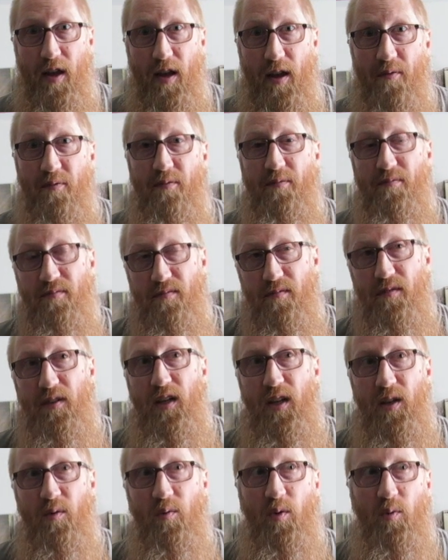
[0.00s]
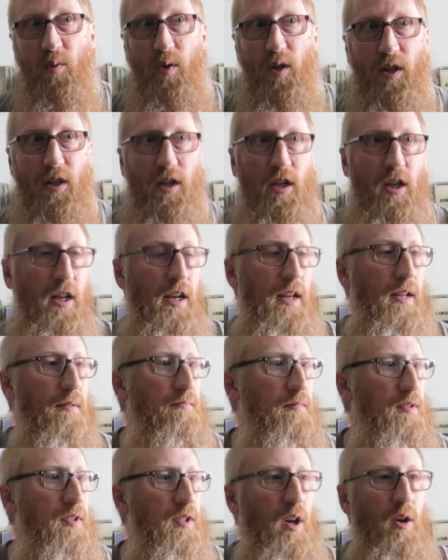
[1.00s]
life, we're working on it.
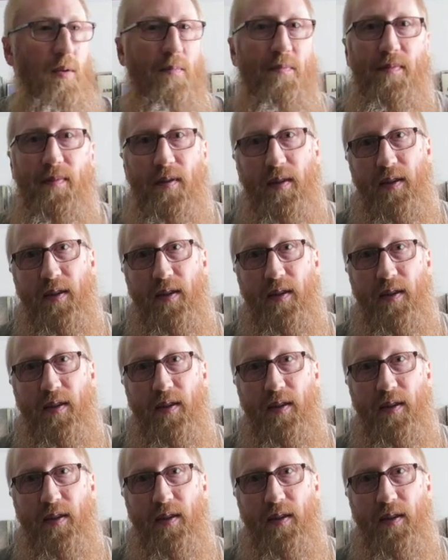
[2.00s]
So,